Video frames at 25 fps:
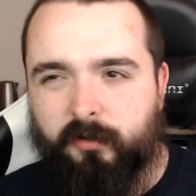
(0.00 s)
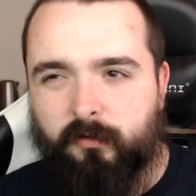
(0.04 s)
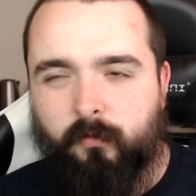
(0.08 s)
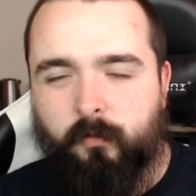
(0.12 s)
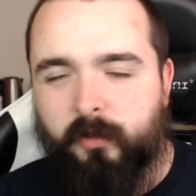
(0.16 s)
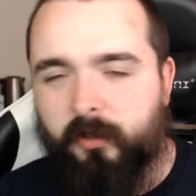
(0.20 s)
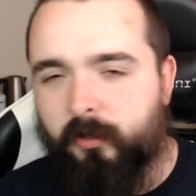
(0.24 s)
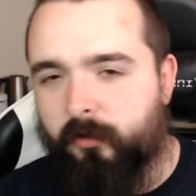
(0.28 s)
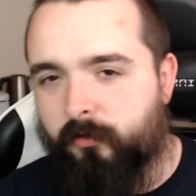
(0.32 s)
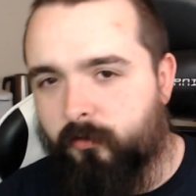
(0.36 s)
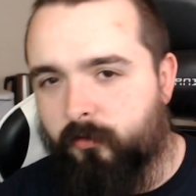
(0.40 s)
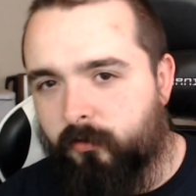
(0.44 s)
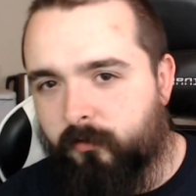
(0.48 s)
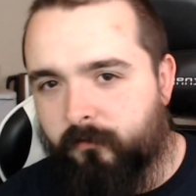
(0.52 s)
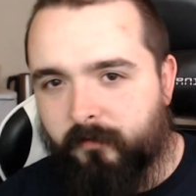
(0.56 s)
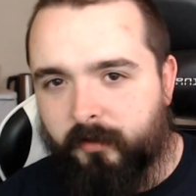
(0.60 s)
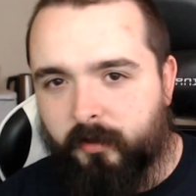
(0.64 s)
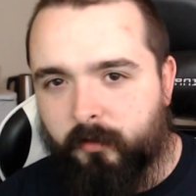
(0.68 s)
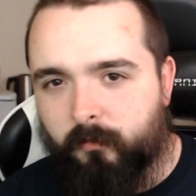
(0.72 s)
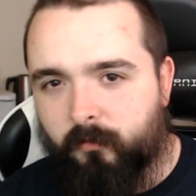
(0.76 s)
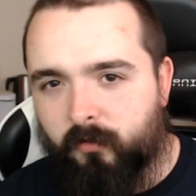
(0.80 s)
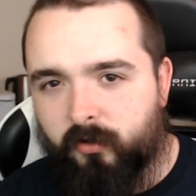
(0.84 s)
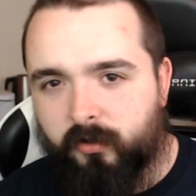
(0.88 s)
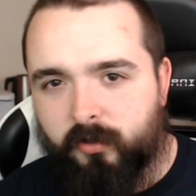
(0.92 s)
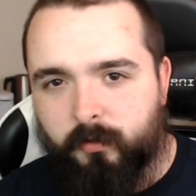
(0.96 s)
with The Door in the
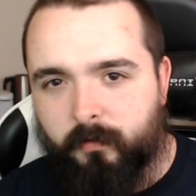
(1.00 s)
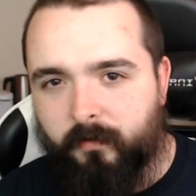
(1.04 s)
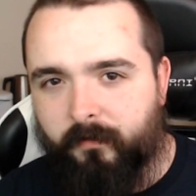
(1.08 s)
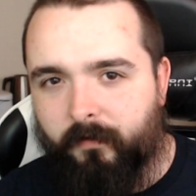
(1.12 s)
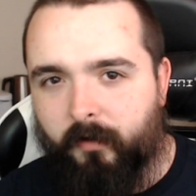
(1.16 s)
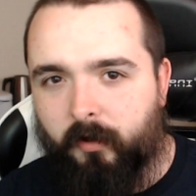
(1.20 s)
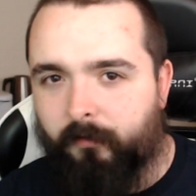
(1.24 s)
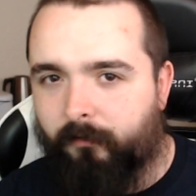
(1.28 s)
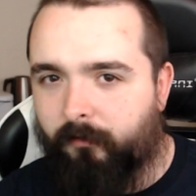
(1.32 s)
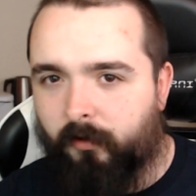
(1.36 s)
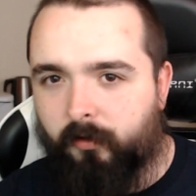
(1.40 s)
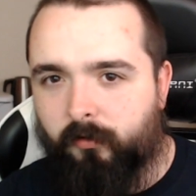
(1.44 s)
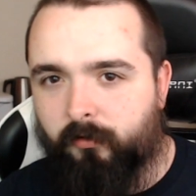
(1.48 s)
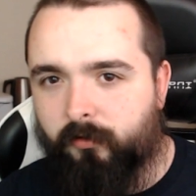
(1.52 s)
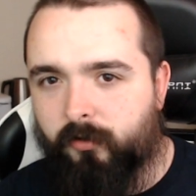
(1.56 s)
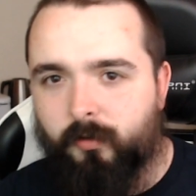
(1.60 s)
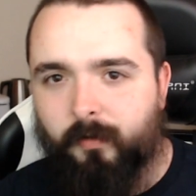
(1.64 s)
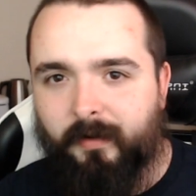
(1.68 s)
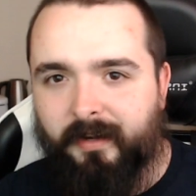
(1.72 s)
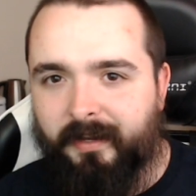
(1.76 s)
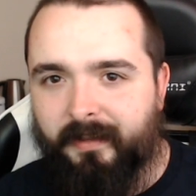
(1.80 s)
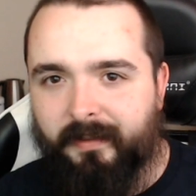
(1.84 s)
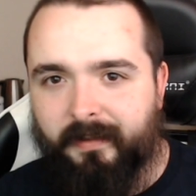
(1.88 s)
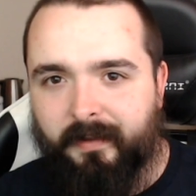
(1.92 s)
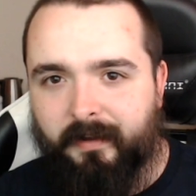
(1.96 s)
Woods, with over like
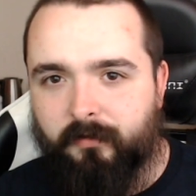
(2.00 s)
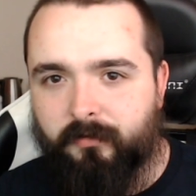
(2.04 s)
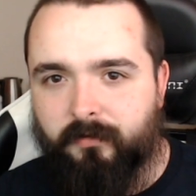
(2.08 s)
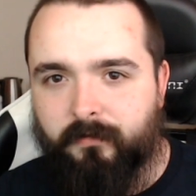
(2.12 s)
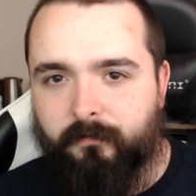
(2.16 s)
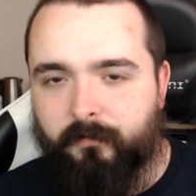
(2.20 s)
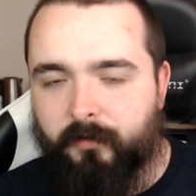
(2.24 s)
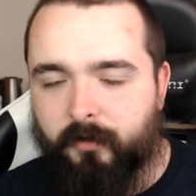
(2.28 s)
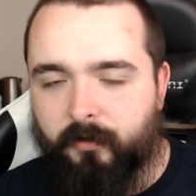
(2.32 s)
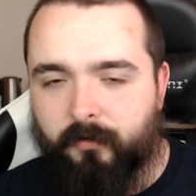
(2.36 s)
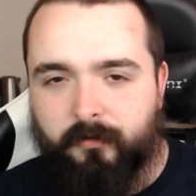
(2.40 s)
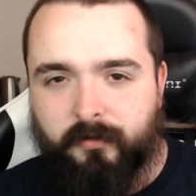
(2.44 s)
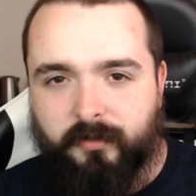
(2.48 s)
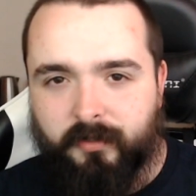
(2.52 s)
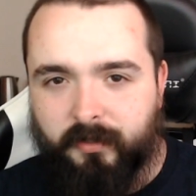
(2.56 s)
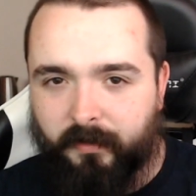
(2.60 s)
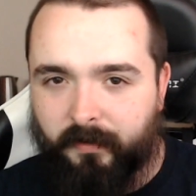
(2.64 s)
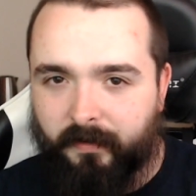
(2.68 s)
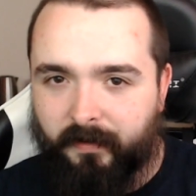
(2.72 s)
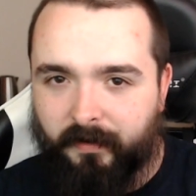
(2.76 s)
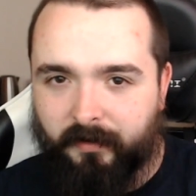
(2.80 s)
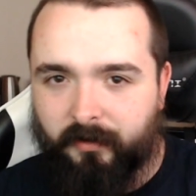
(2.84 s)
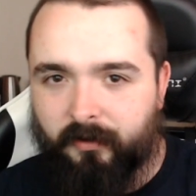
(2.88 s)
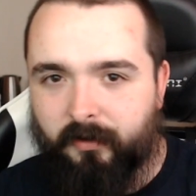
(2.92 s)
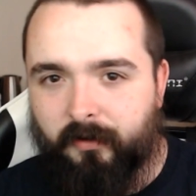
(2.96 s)
20,000 views, so
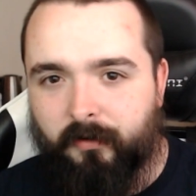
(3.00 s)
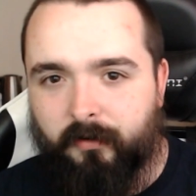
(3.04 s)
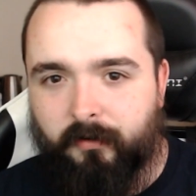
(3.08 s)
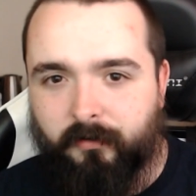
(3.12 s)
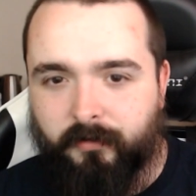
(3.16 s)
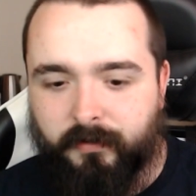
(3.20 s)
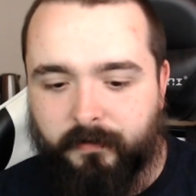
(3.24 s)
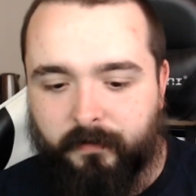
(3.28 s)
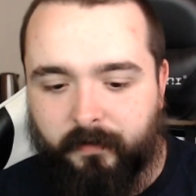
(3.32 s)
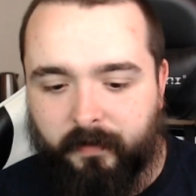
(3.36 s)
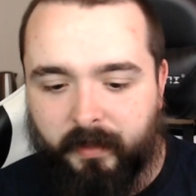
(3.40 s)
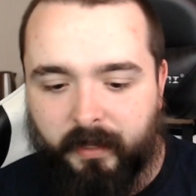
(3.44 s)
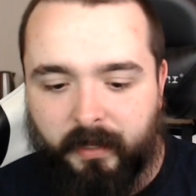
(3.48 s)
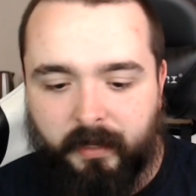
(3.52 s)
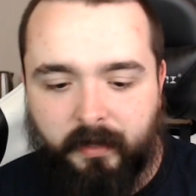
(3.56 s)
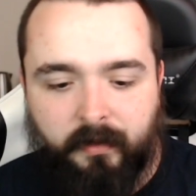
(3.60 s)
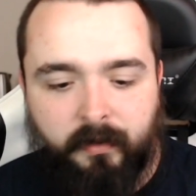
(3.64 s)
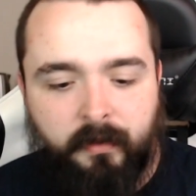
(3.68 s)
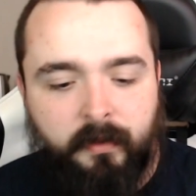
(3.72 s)
thank you guys for that.